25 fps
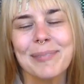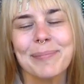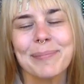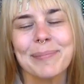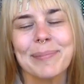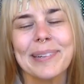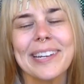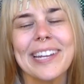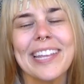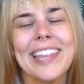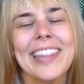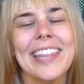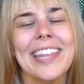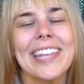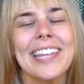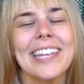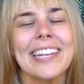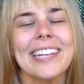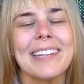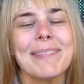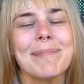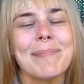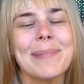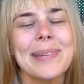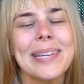Breathe
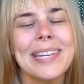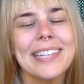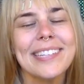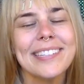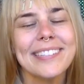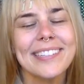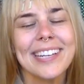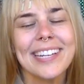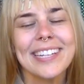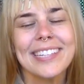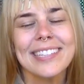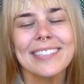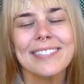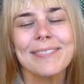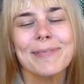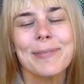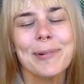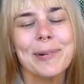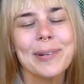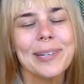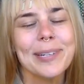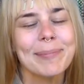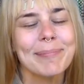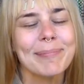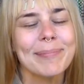in and be
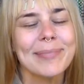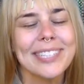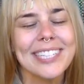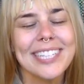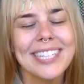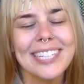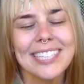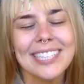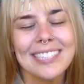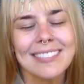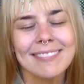transformed.